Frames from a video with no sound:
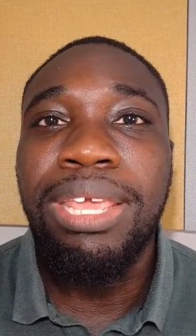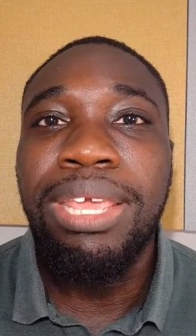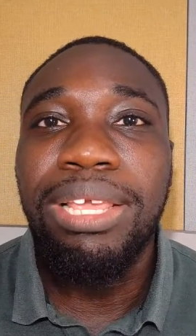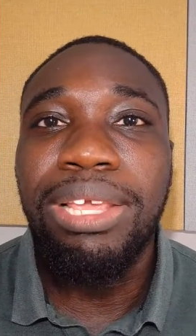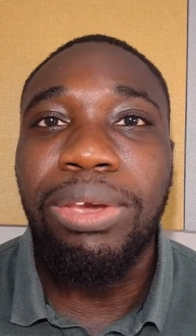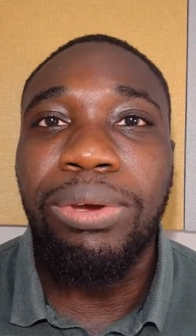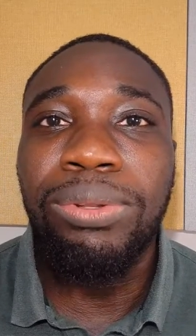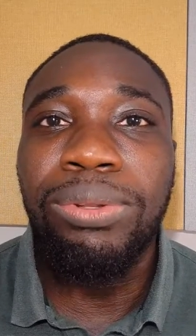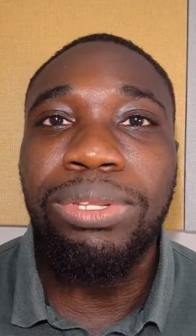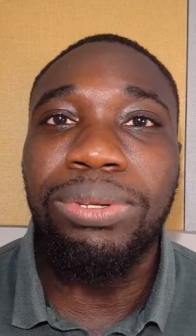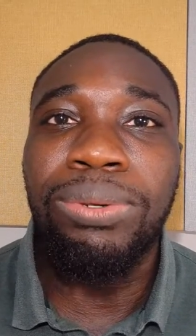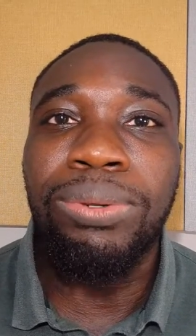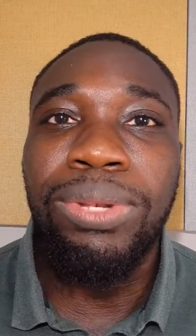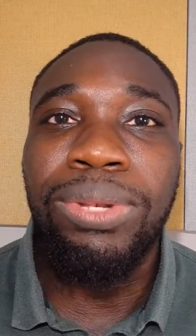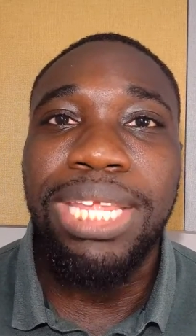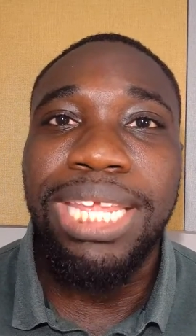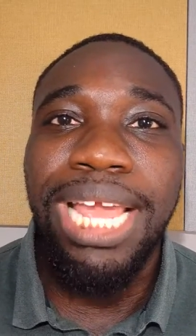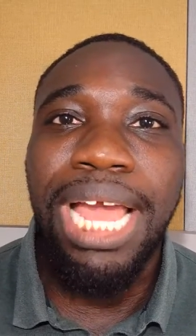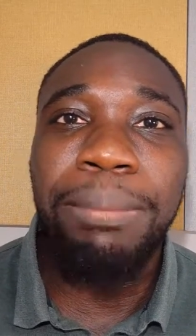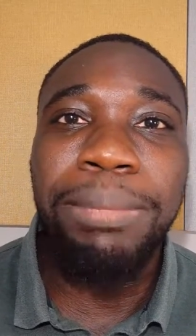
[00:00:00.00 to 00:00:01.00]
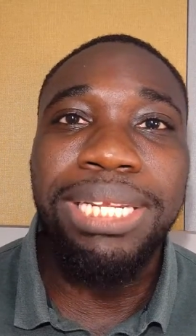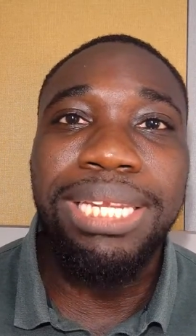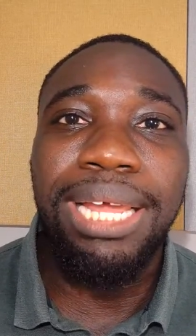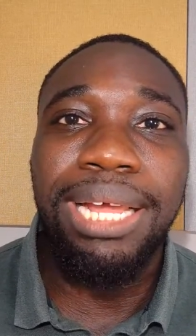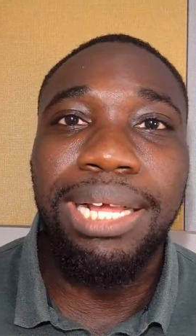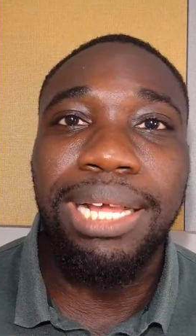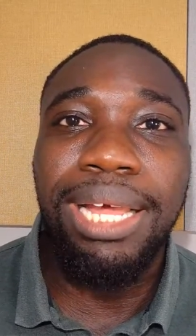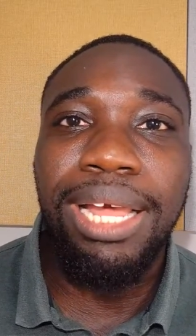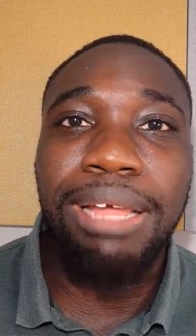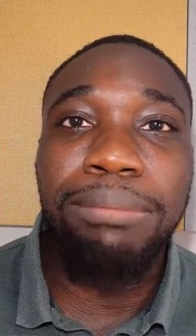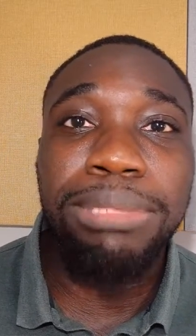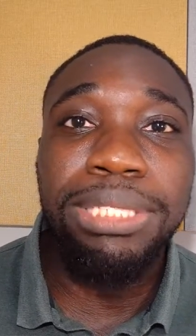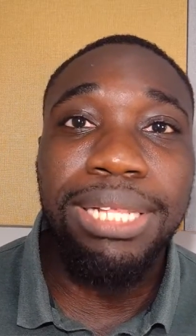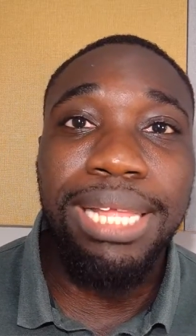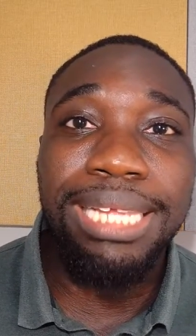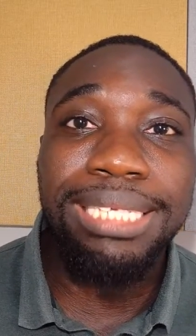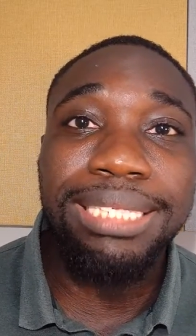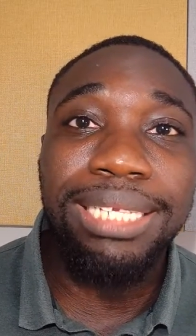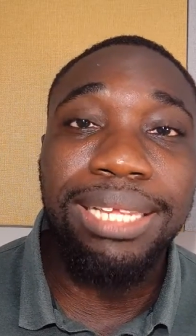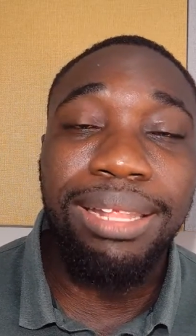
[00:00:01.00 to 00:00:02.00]
Go to niiamah.com
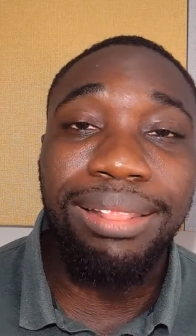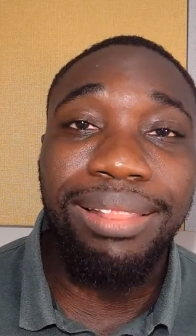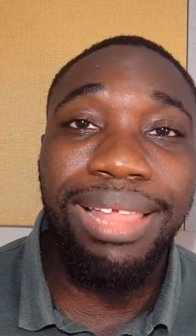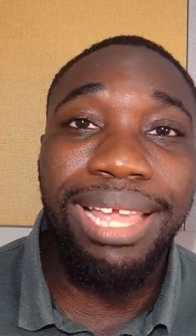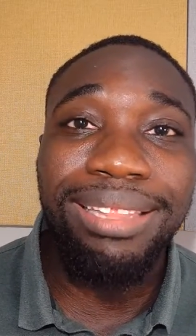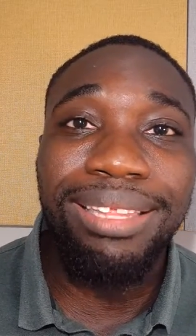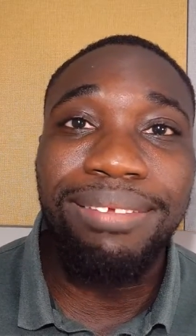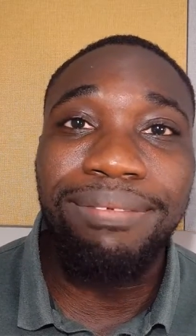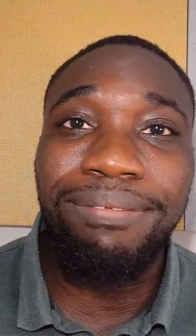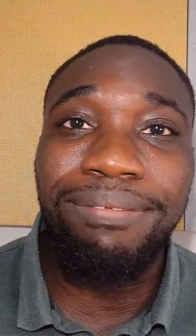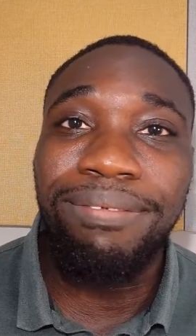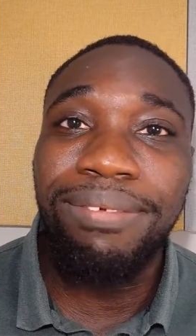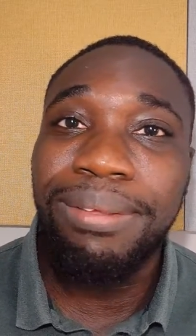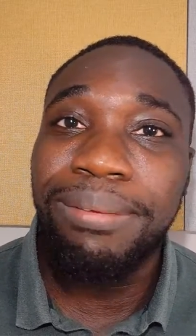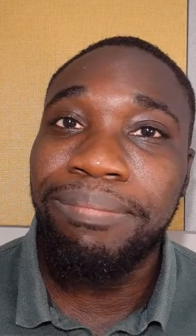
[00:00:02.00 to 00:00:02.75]
slash collective.